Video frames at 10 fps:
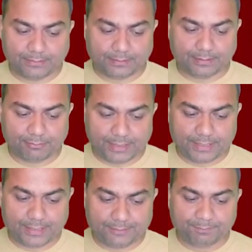decision
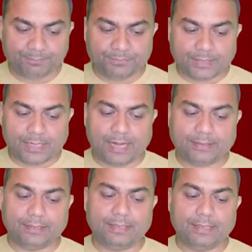making,
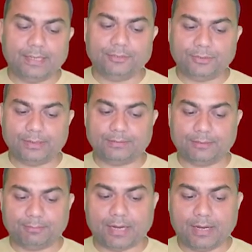and then
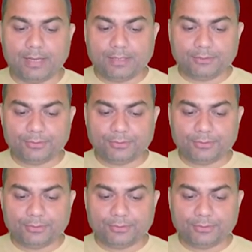education part.